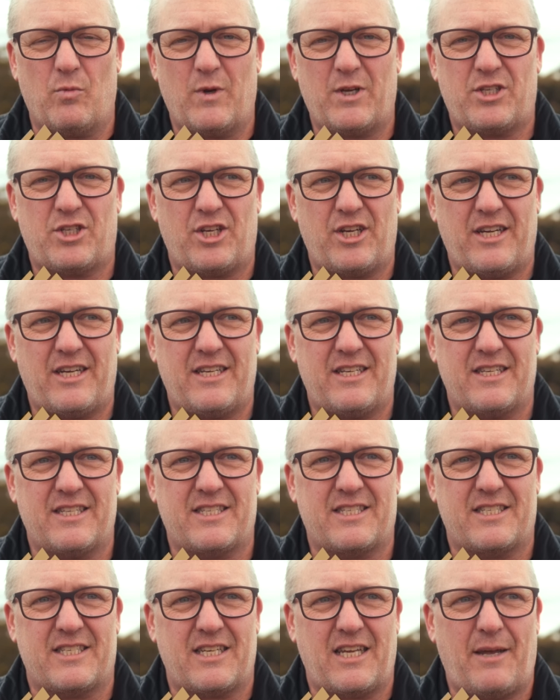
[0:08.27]
which
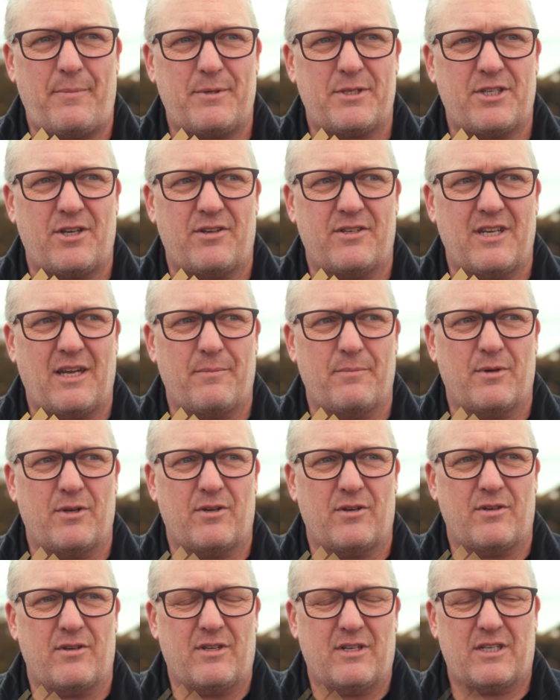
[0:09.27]
is episode
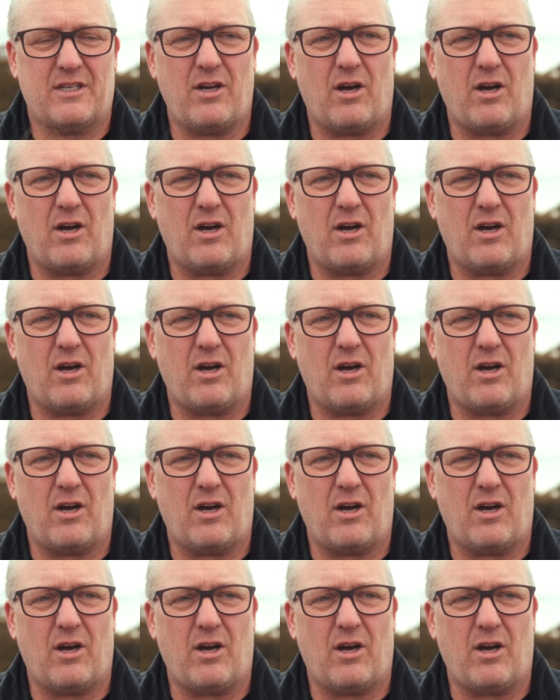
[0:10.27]
number,